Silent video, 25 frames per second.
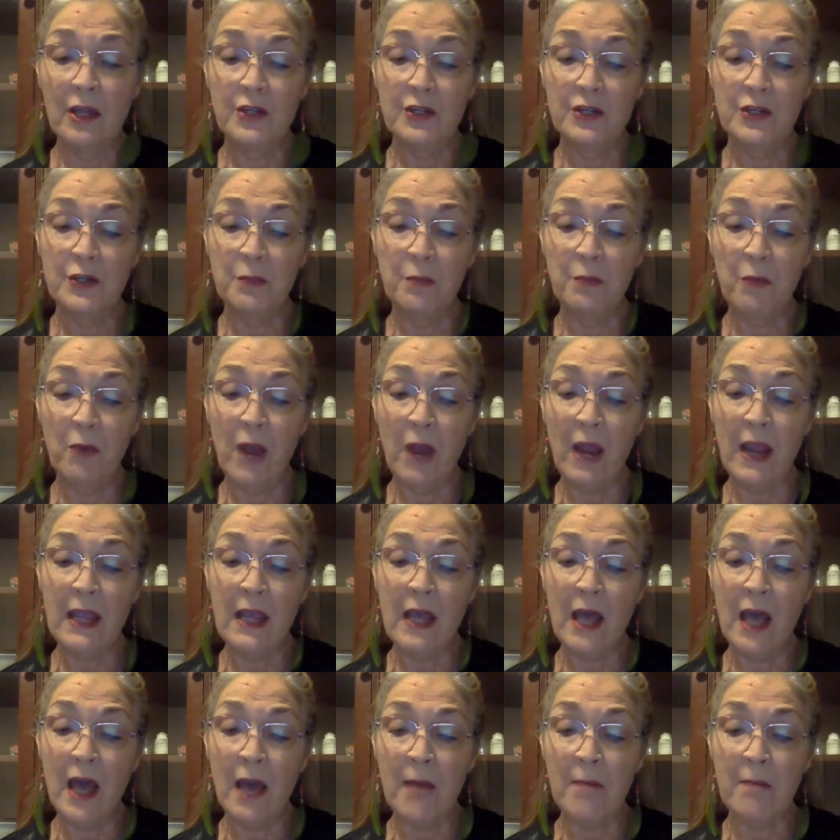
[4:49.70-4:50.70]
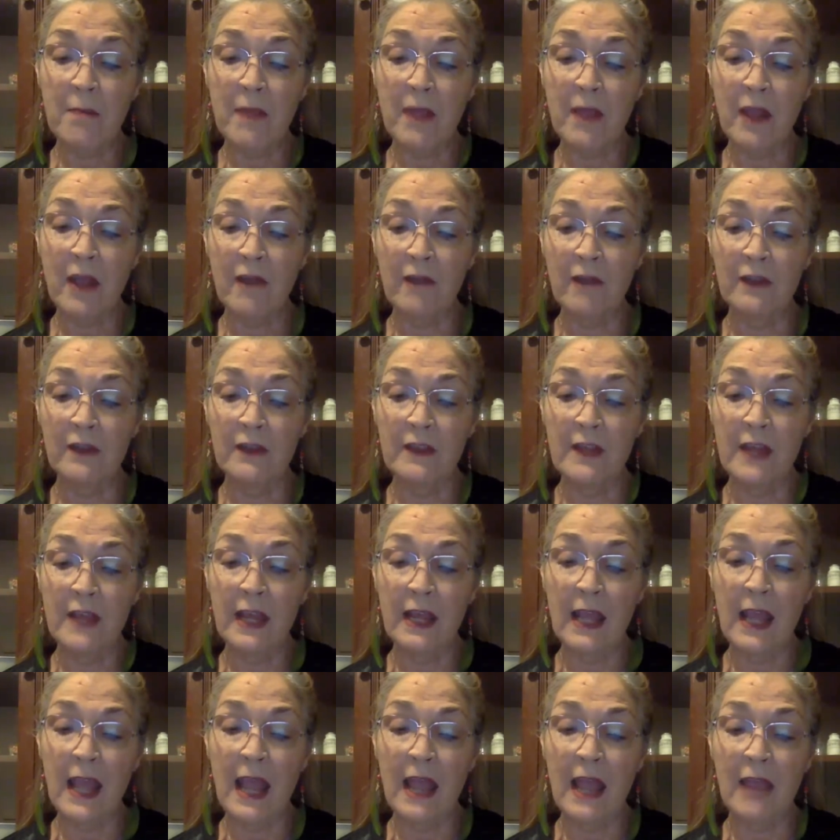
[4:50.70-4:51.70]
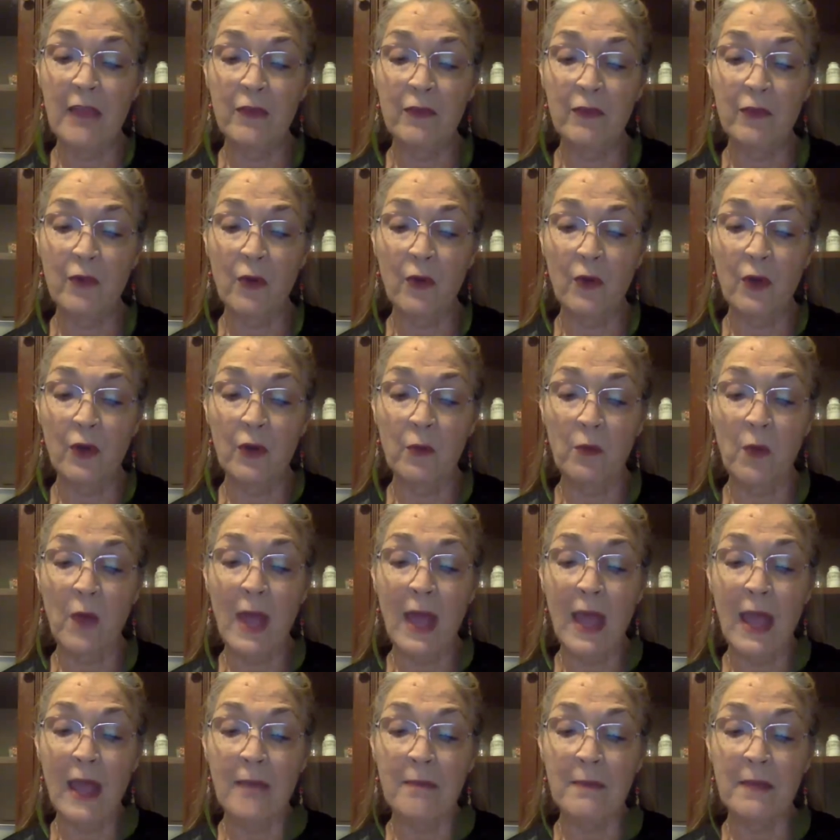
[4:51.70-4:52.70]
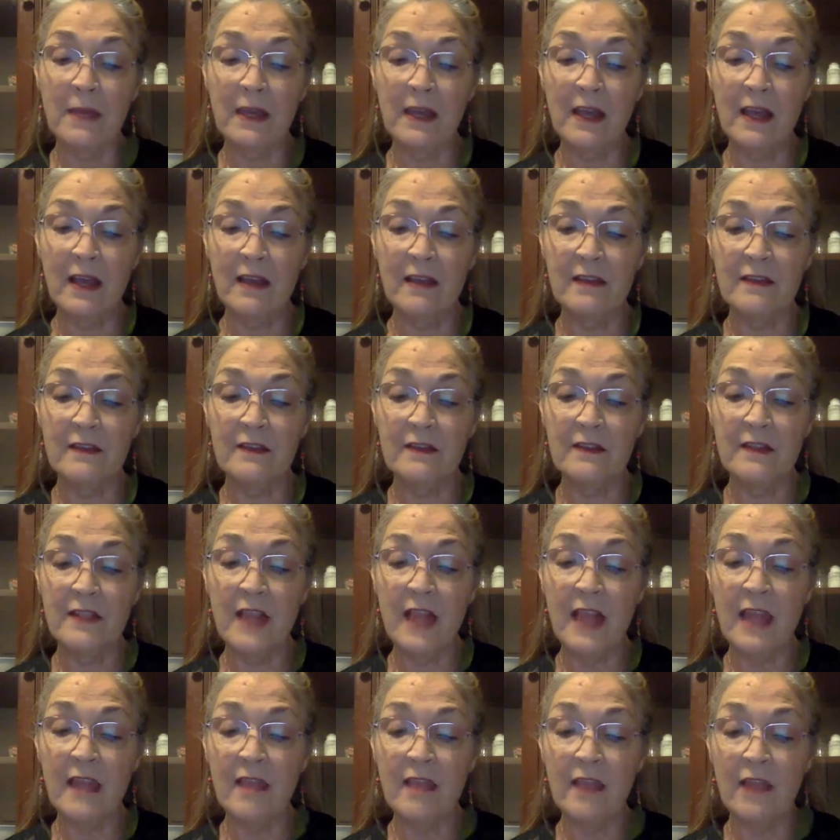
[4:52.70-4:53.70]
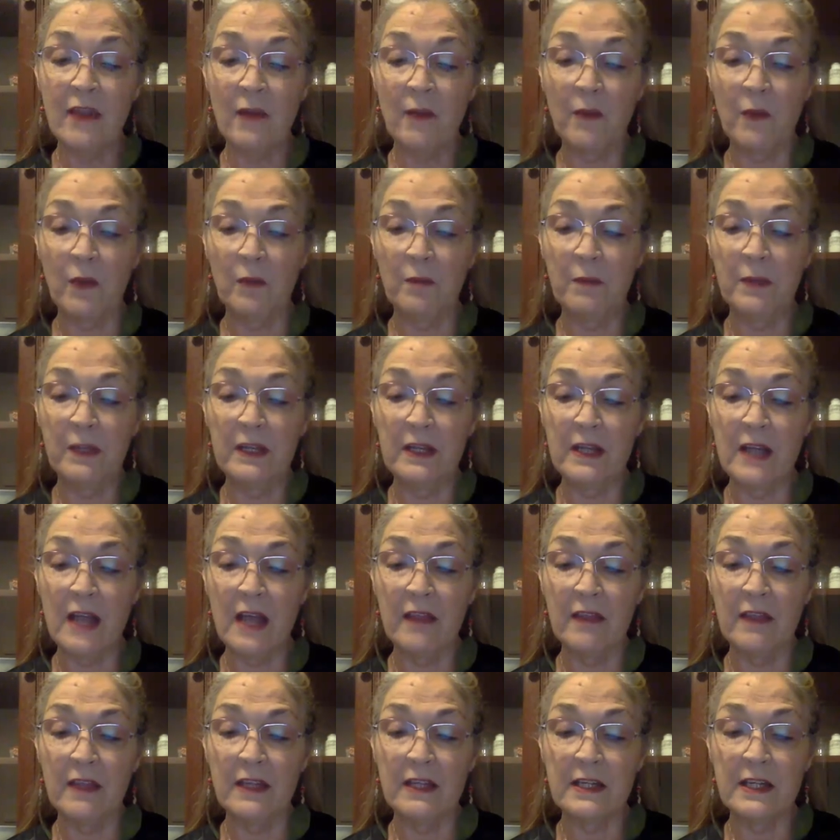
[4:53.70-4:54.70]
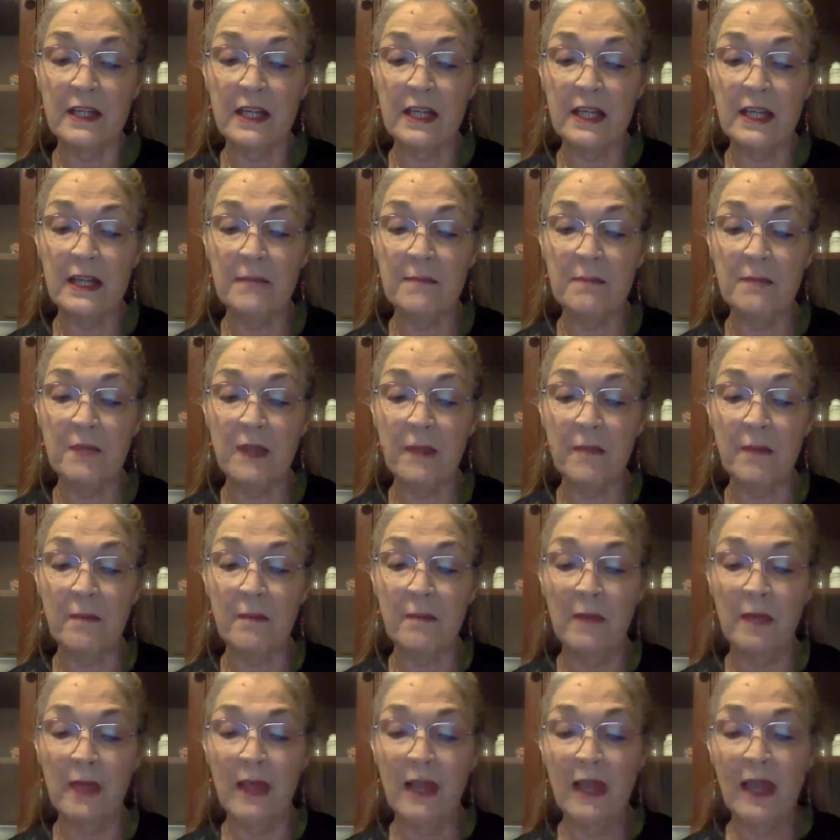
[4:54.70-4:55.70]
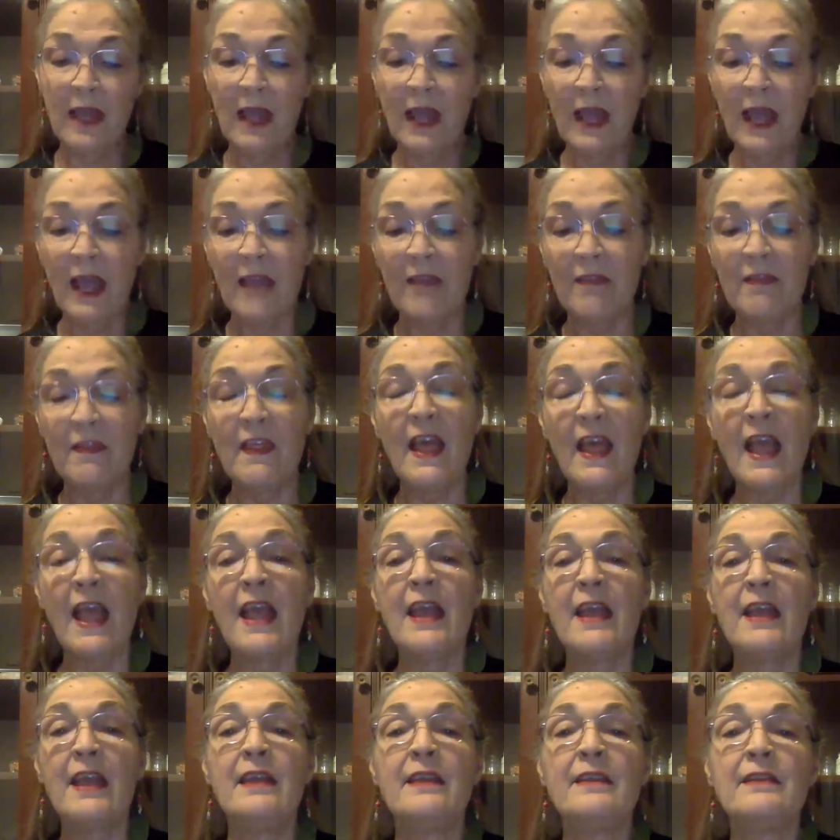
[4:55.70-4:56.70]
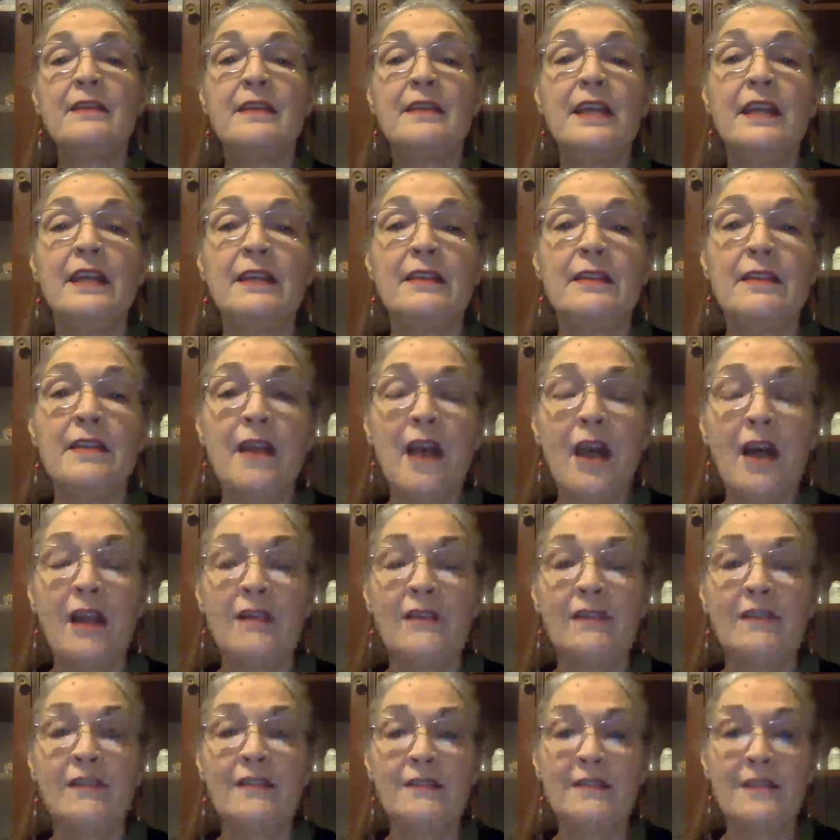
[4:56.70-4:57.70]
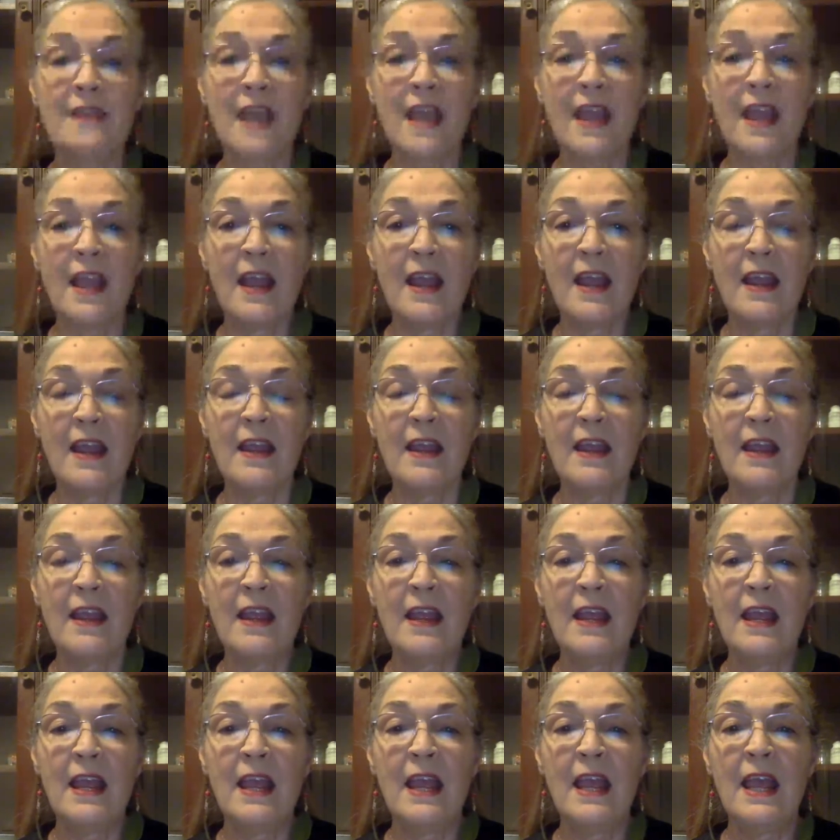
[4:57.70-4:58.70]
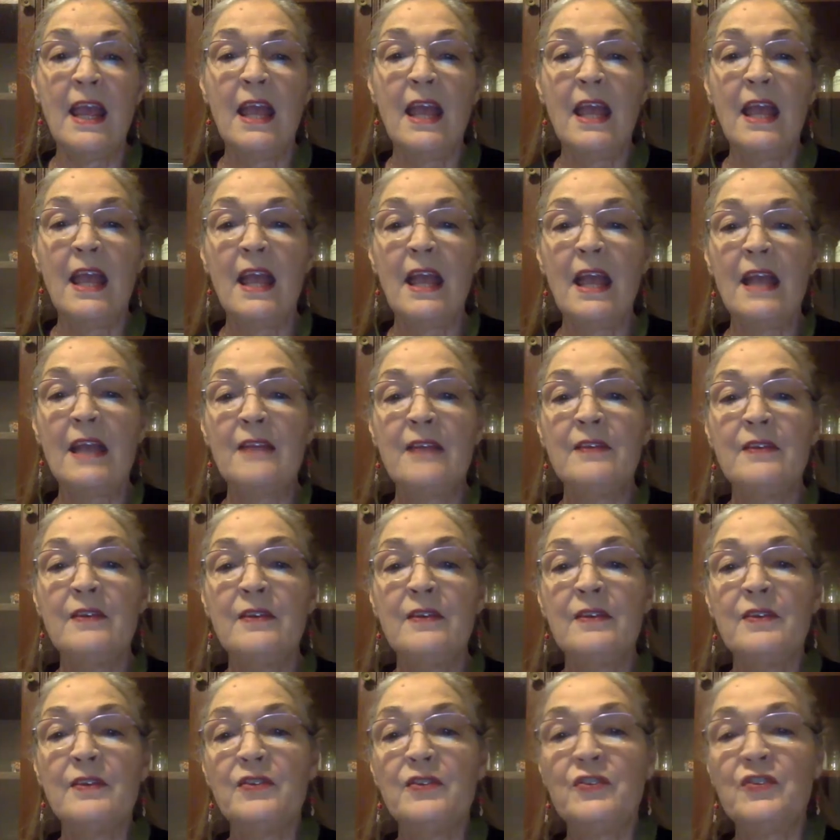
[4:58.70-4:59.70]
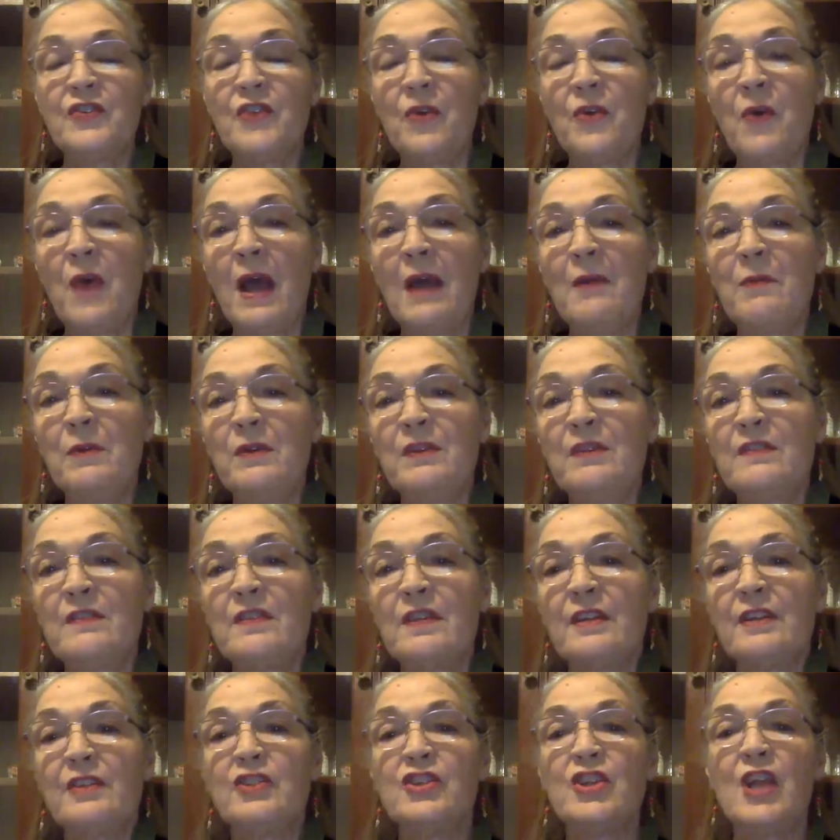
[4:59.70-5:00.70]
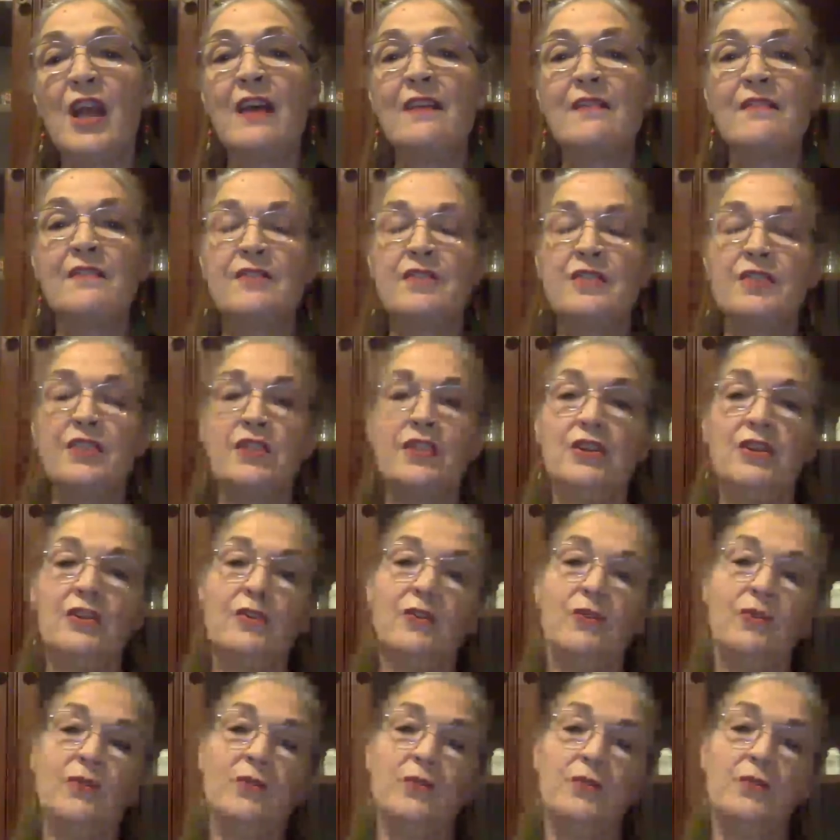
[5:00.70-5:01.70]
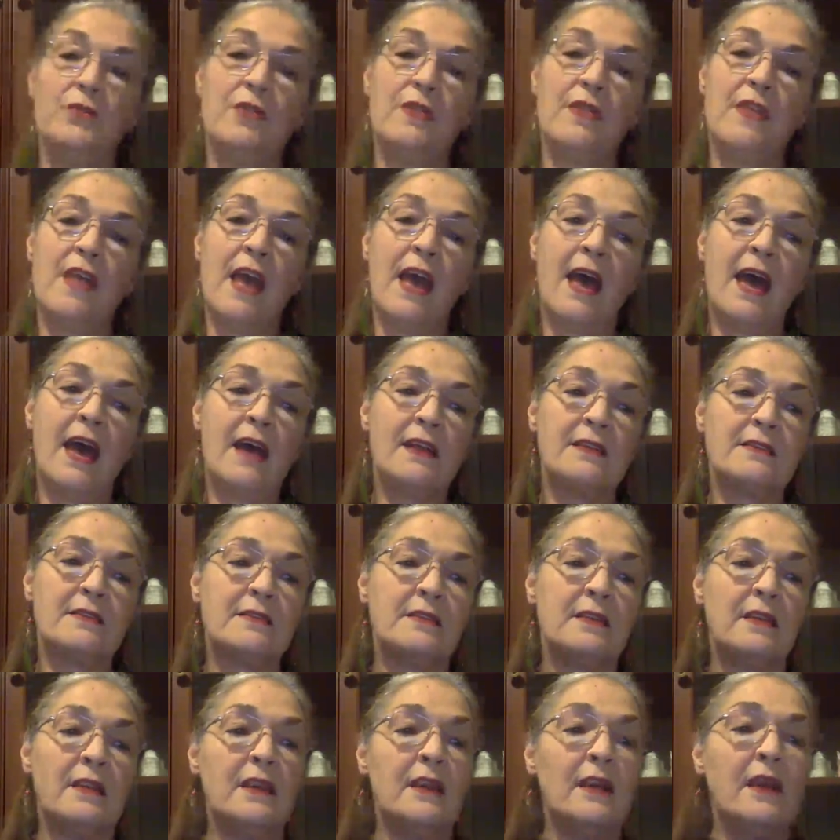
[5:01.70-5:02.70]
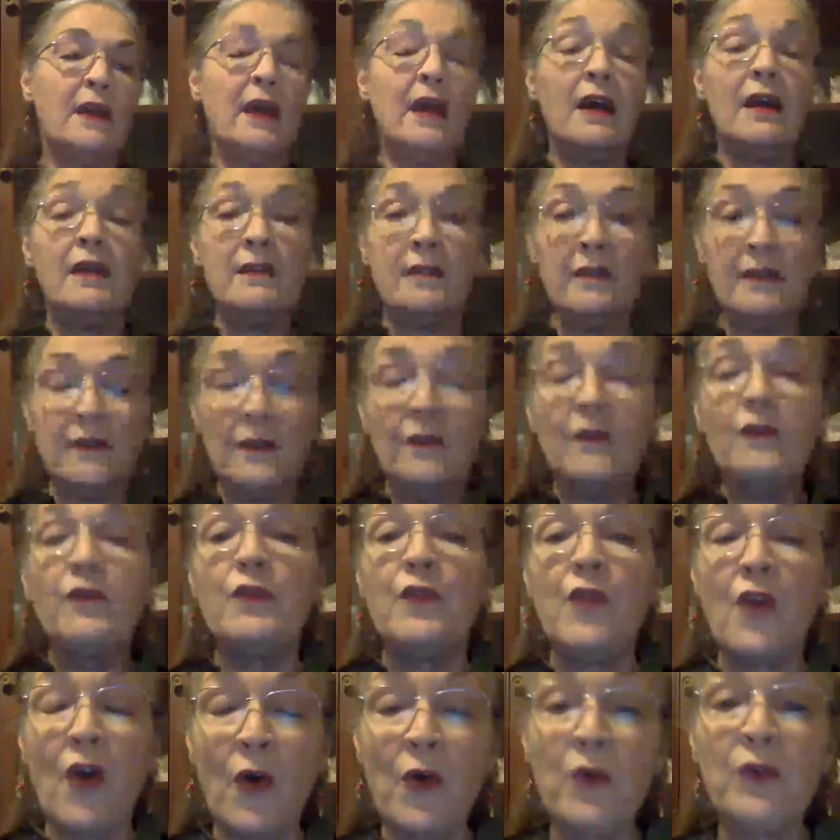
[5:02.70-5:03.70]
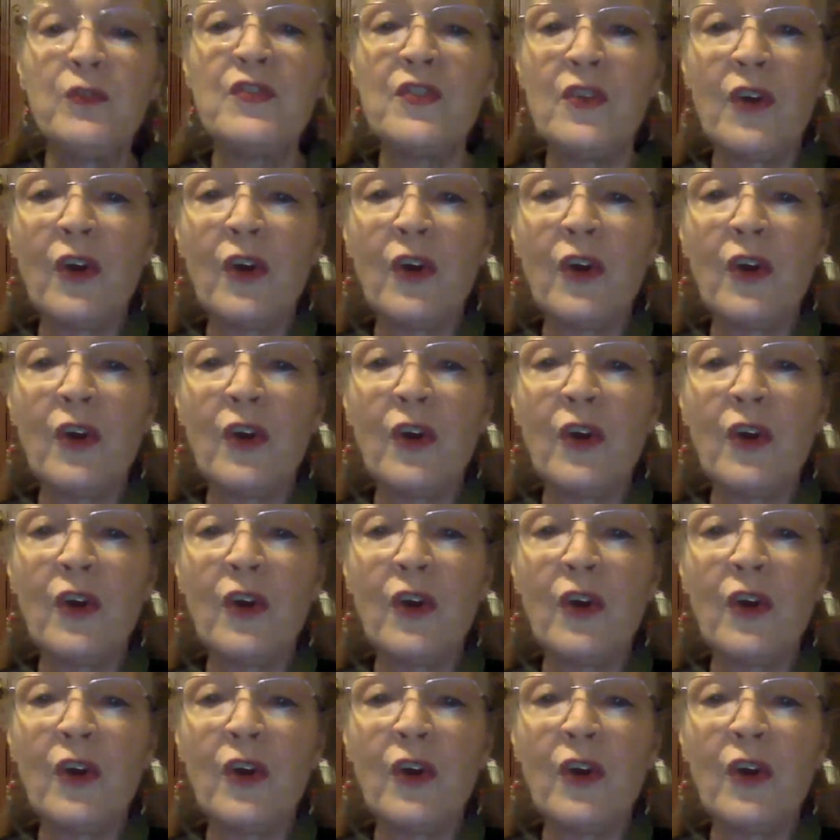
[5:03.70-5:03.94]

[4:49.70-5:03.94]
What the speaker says: to break up everything and throw it away, because then there will be nothing to keep them, and they need not stay. And so I would suggest to you that those